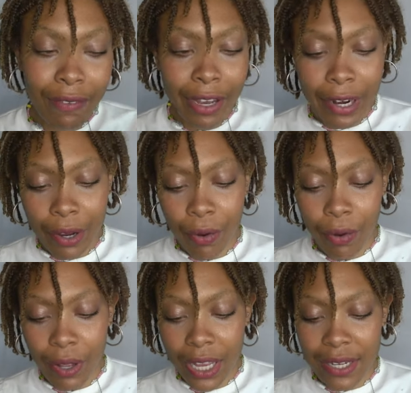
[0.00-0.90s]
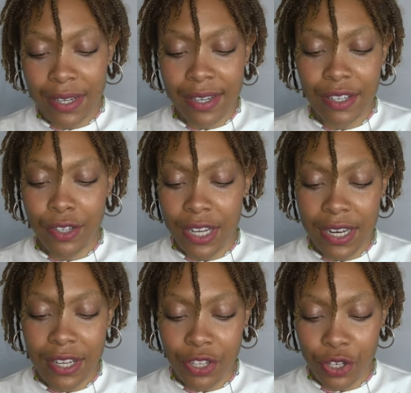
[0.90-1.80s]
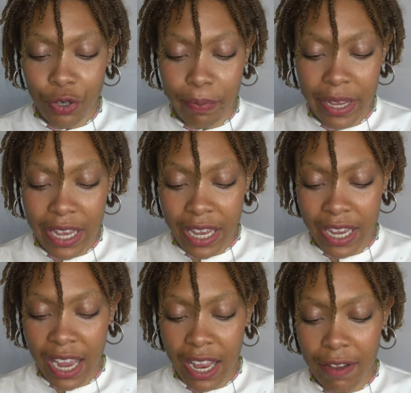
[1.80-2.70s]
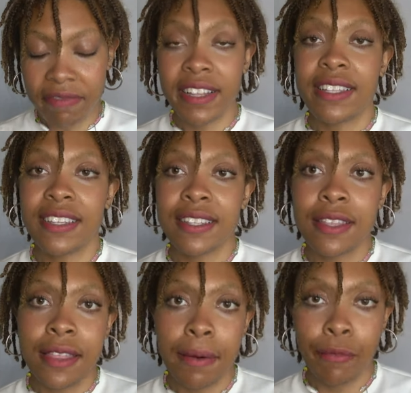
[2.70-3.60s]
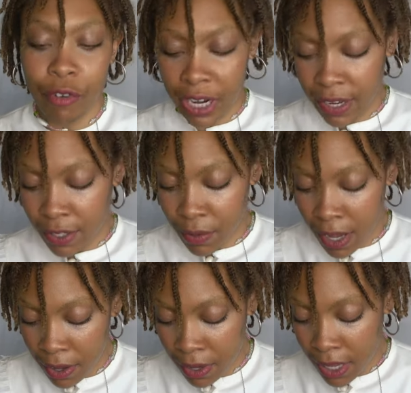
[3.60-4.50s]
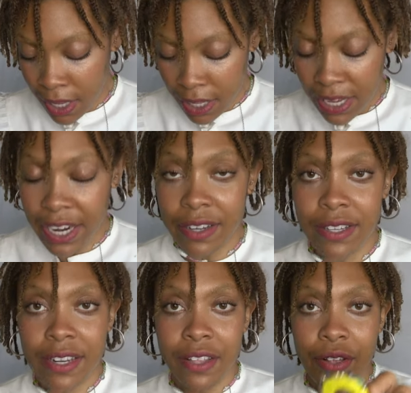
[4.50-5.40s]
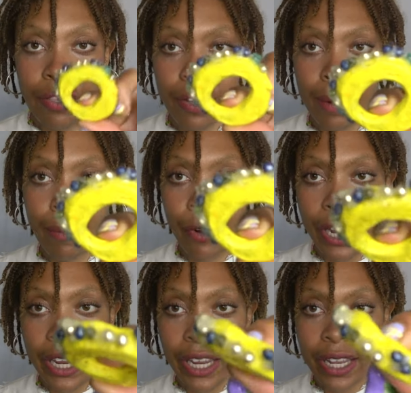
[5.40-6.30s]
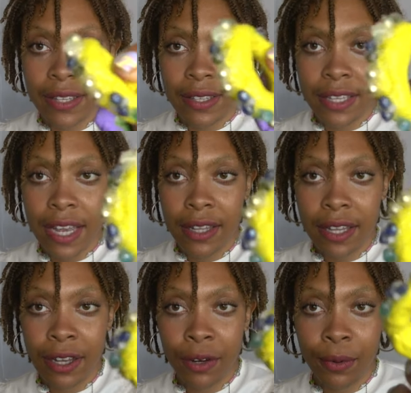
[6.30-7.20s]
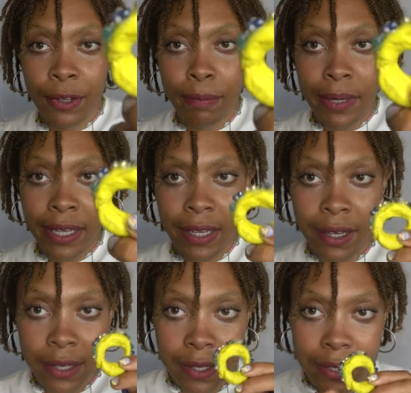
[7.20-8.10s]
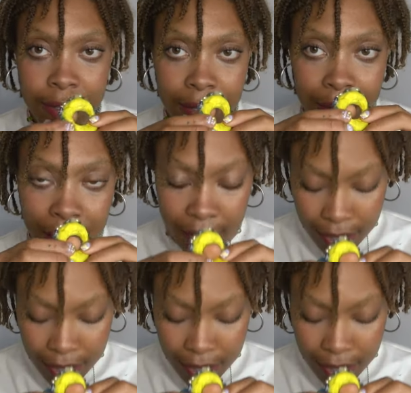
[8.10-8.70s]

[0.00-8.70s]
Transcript: very cool. It it is too big. It kind of fits. It's a thumb ring as well. Here's another thumb ring. It's yellow with beads.